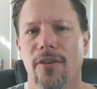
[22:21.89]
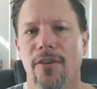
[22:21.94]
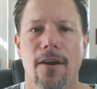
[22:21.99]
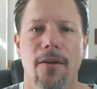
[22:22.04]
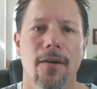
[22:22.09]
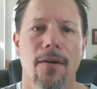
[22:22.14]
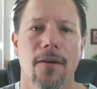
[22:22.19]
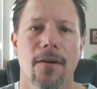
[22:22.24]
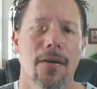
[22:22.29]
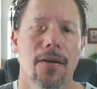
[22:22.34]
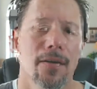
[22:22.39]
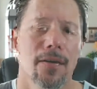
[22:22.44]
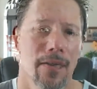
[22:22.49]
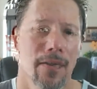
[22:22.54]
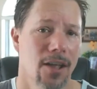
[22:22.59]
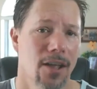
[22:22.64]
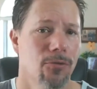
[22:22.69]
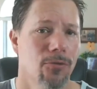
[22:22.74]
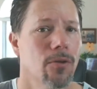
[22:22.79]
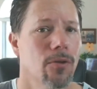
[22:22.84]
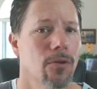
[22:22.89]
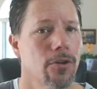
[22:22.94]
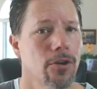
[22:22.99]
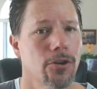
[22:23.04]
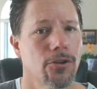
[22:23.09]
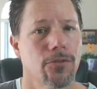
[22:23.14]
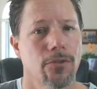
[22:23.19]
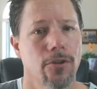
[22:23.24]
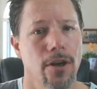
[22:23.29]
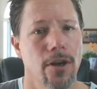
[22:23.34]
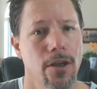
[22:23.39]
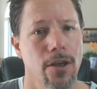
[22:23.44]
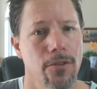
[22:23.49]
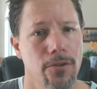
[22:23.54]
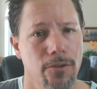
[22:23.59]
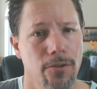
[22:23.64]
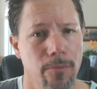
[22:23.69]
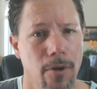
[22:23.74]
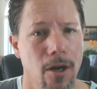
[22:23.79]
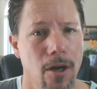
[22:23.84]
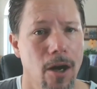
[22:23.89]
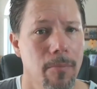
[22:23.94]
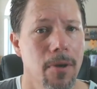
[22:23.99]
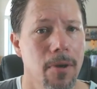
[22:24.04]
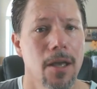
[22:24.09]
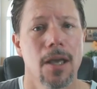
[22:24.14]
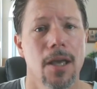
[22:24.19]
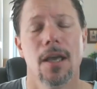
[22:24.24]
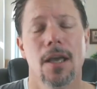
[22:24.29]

Now, that's what works for Heather's mom,